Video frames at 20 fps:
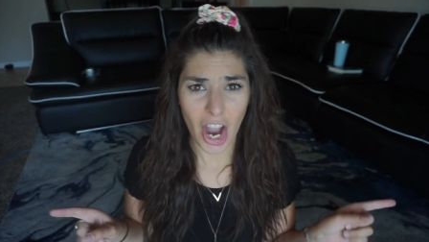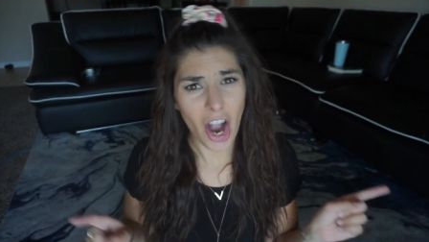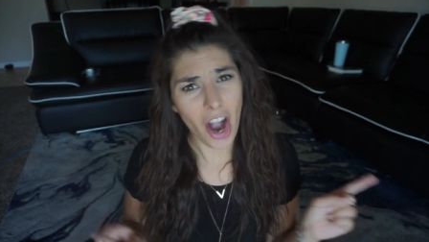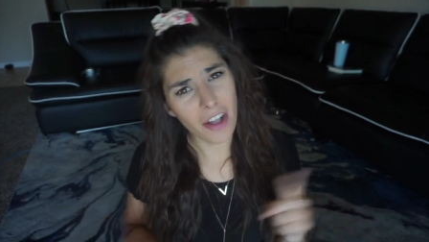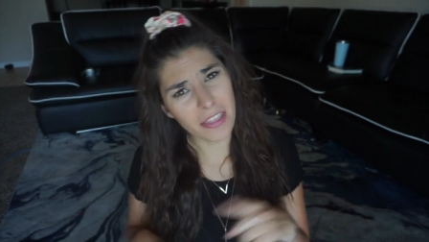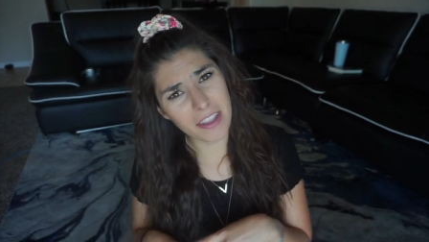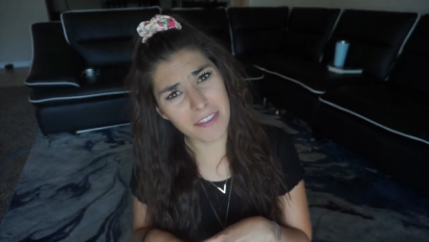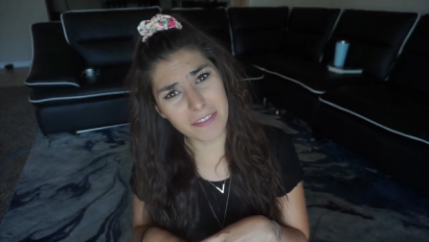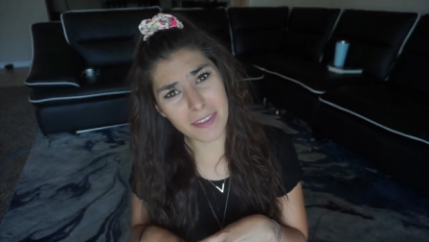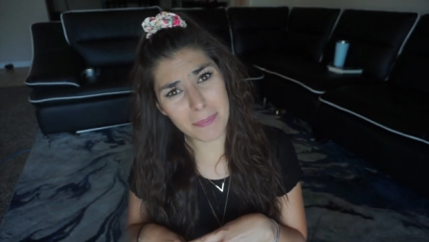
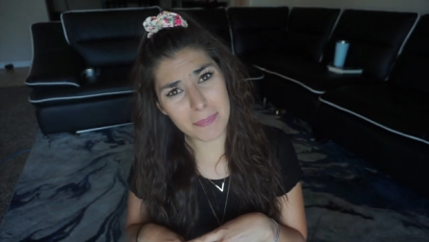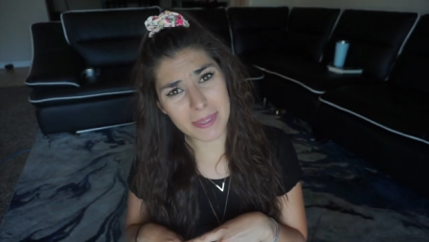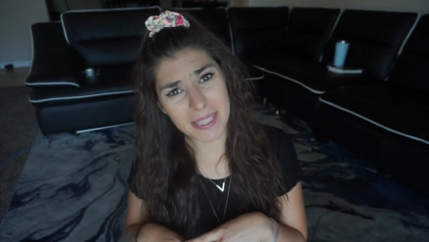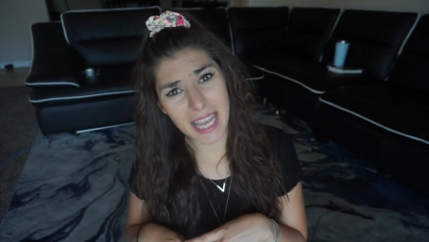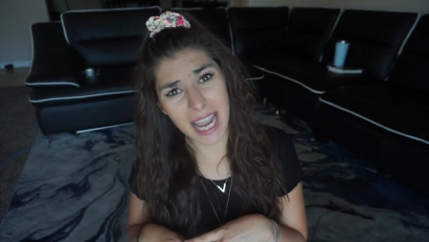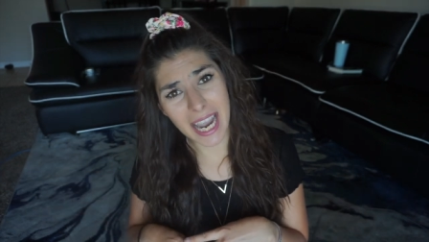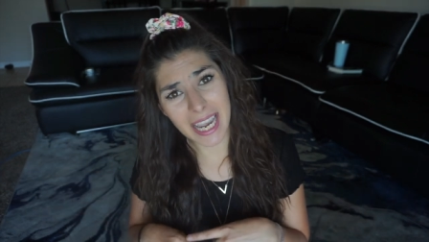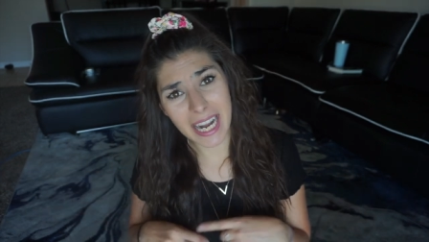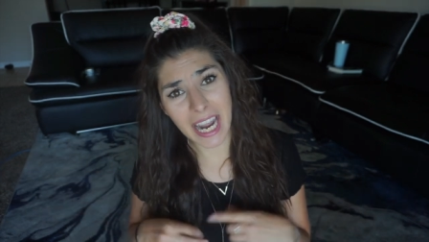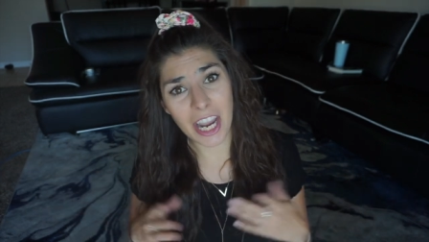On the flip
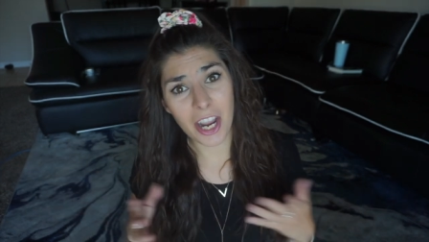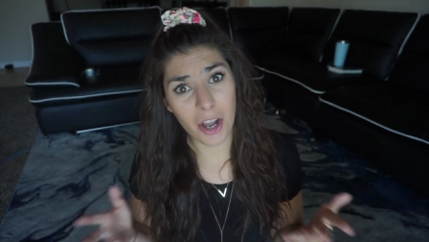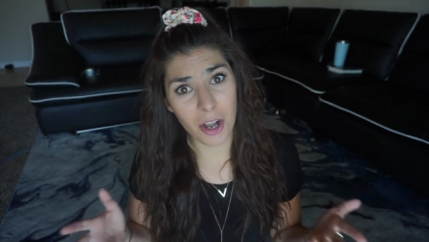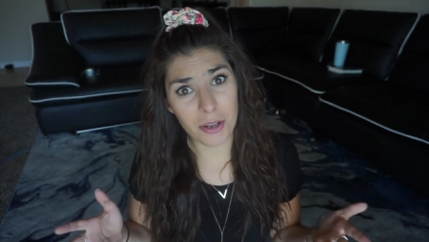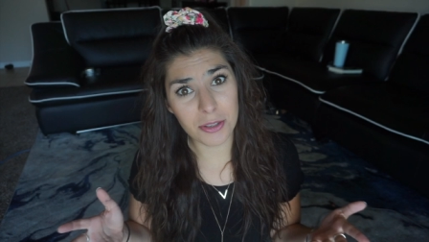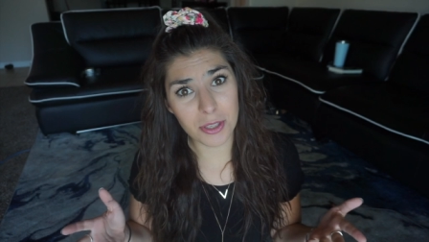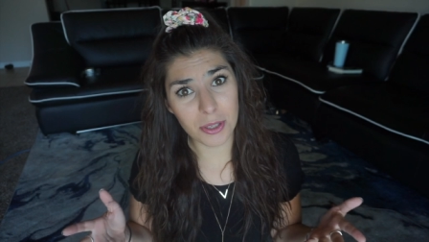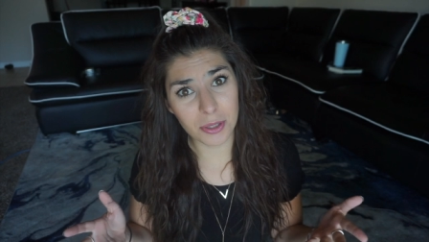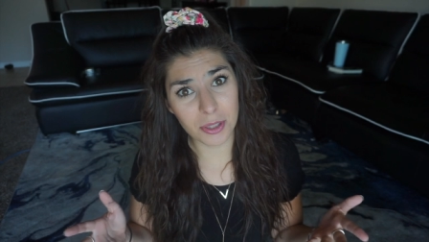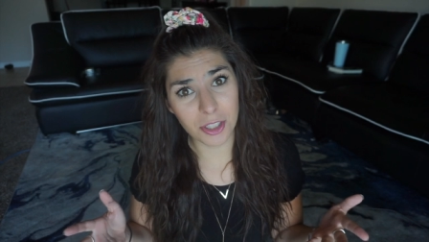side, I
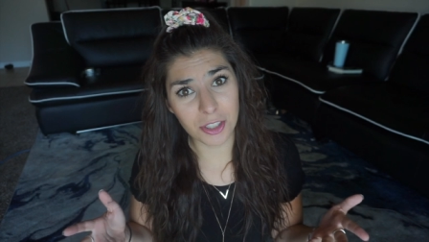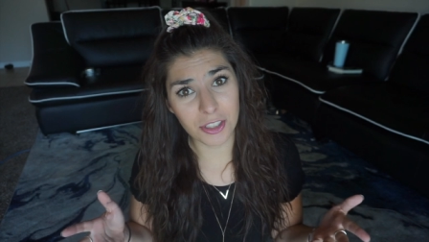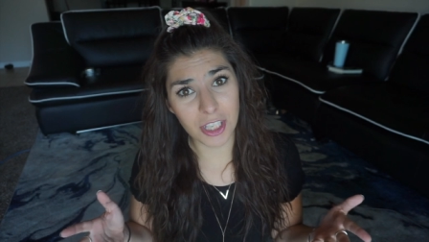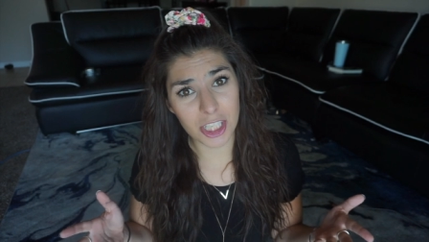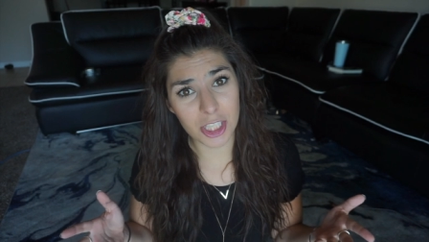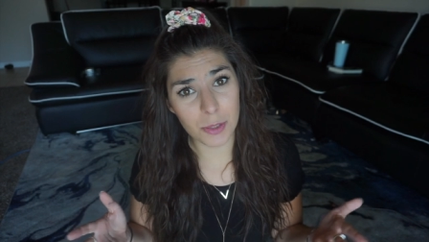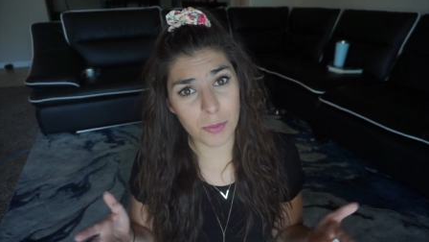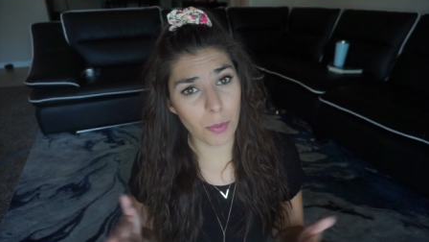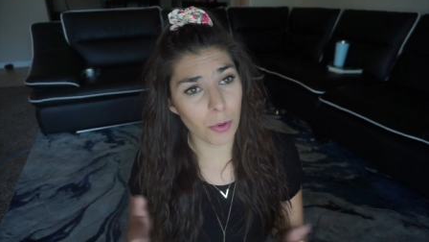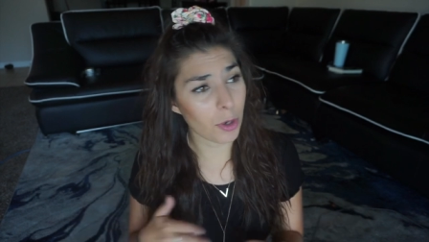also learned
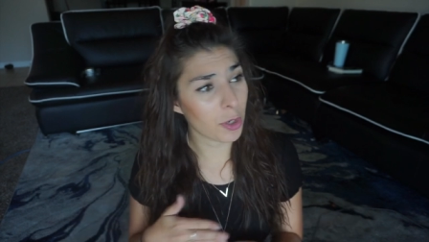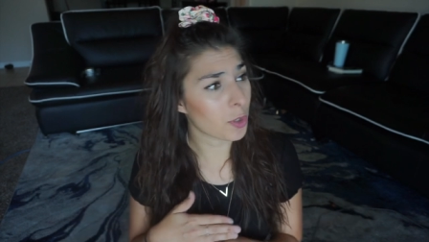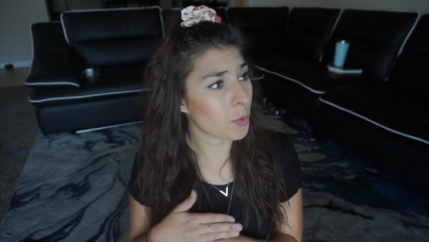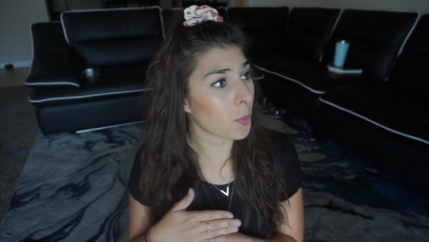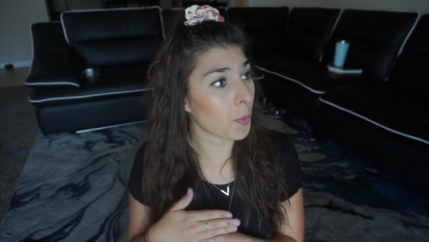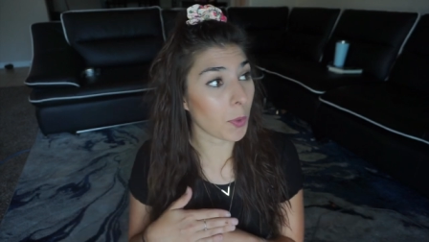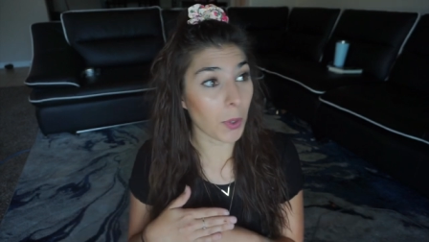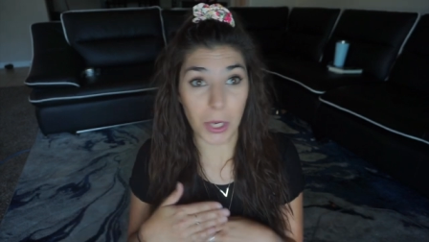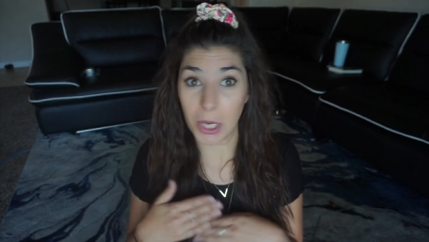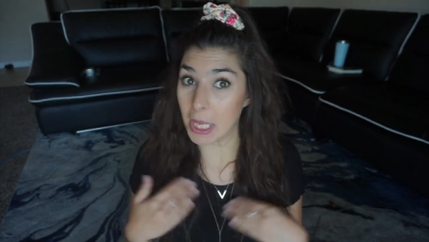that sports
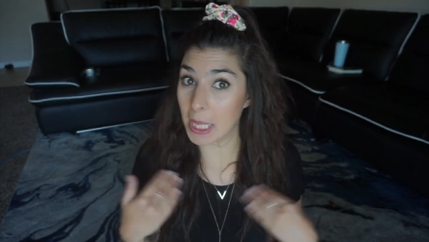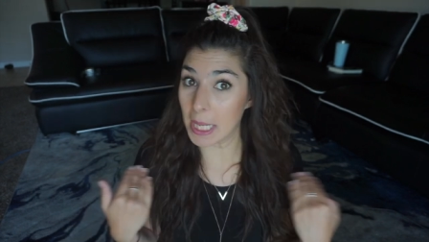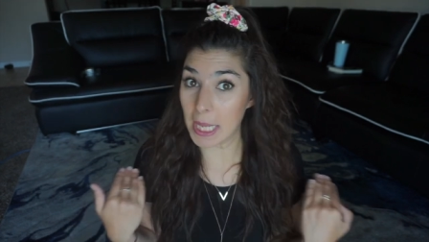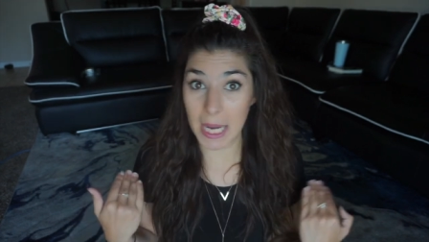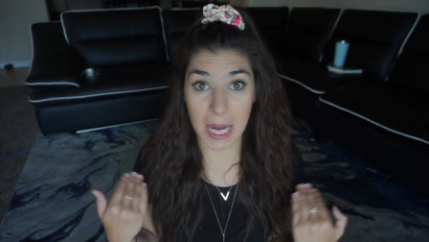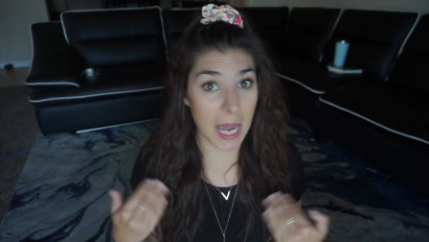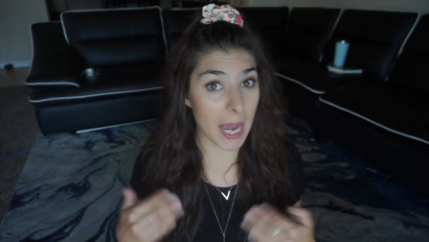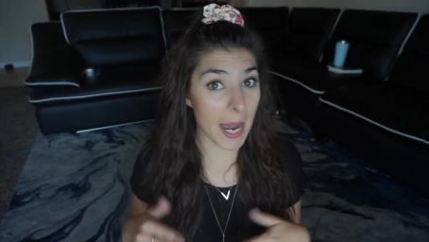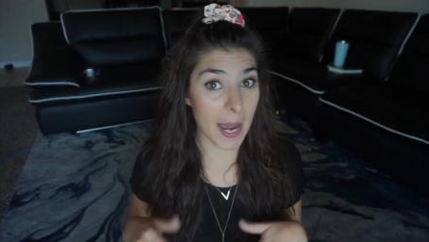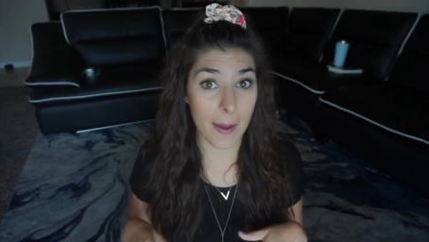were
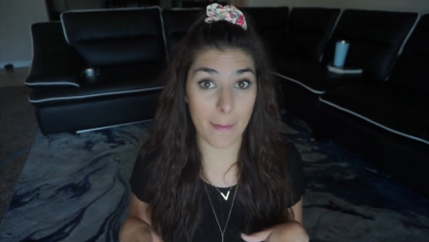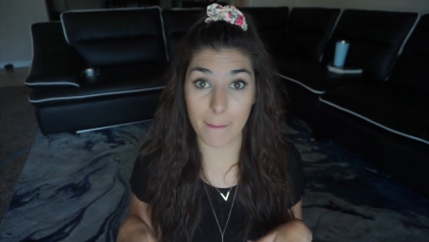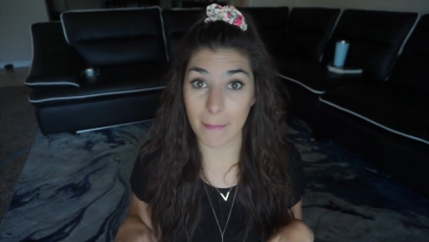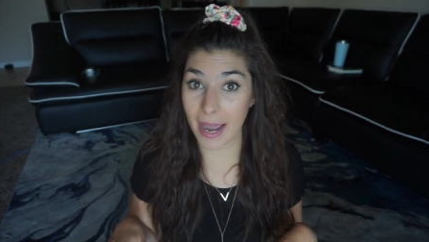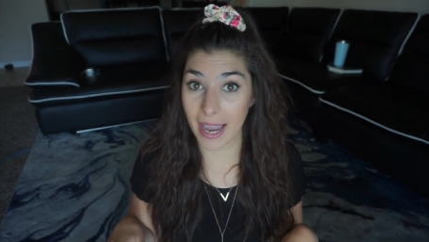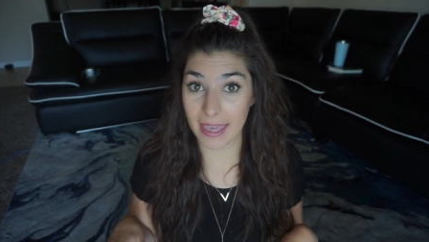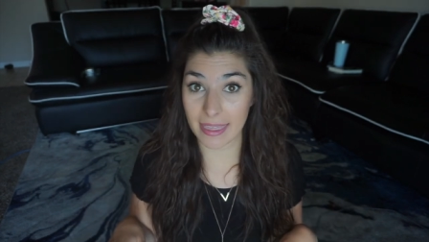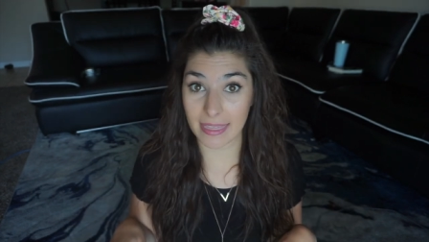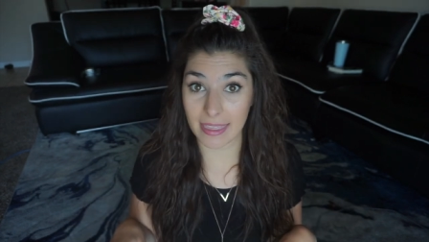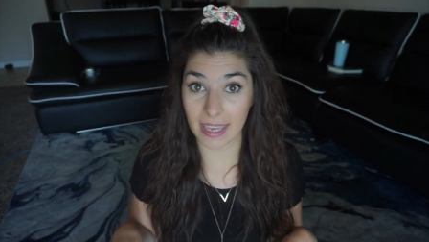not
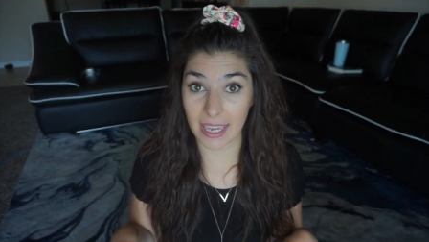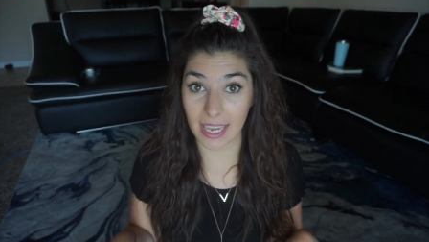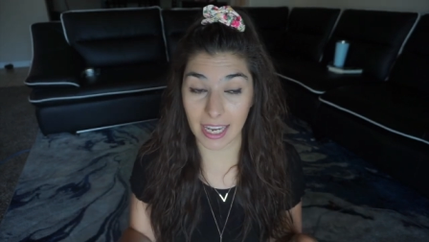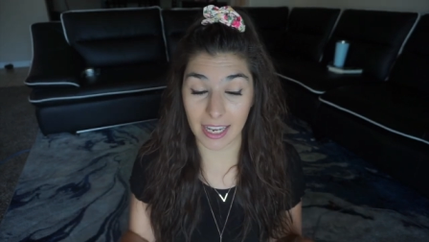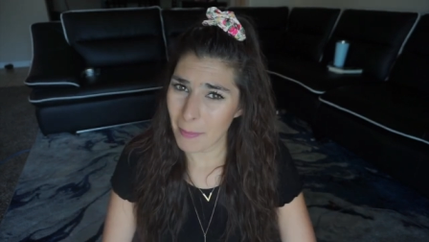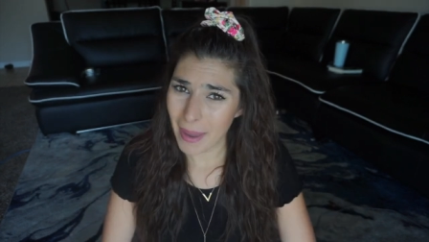my thing.